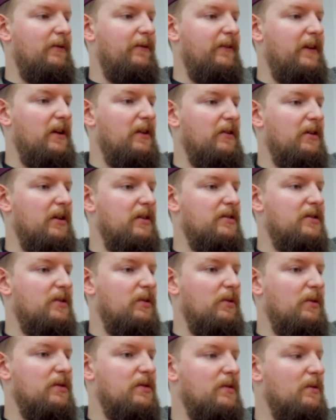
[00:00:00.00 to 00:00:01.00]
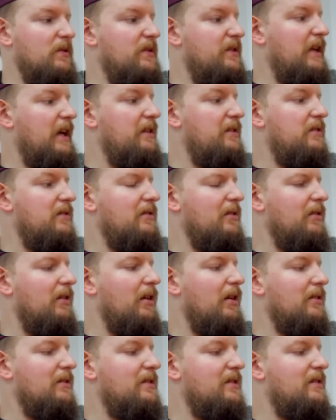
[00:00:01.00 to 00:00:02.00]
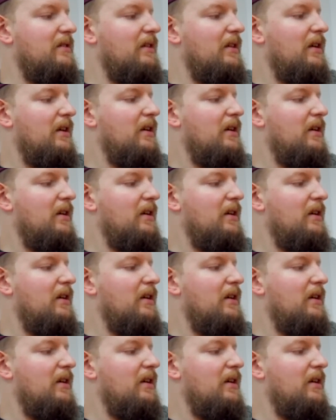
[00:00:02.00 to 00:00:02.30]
fear in our souls nor sadness in our hearts.